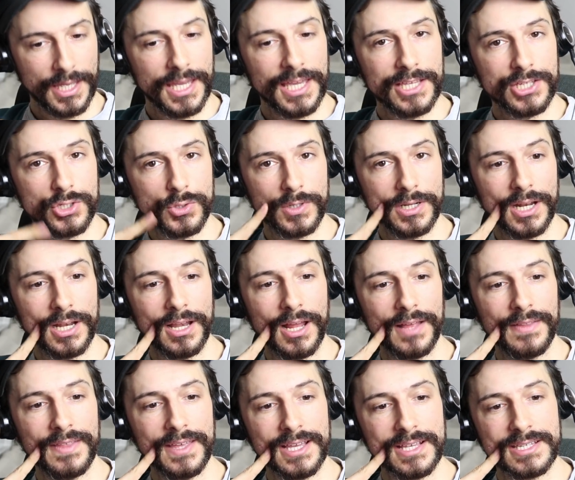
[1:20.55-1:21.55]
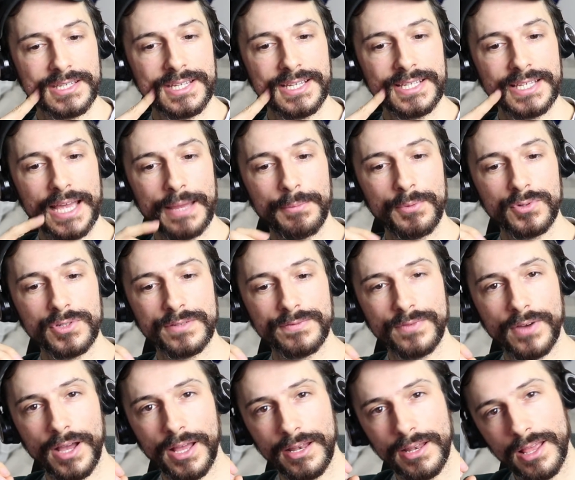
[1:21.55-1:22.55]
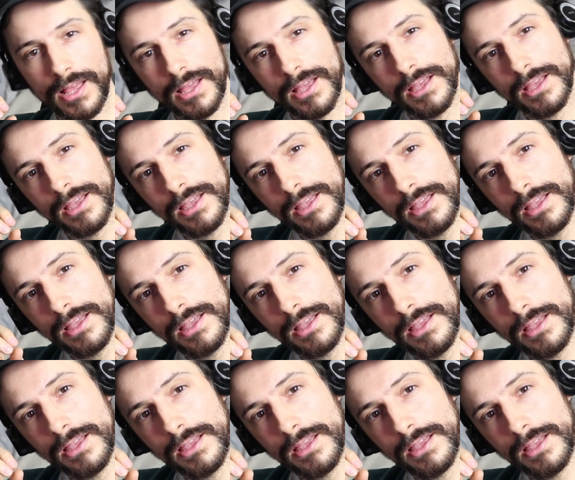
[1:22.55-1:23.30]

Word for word: He's doing it like this. He's able to find uh,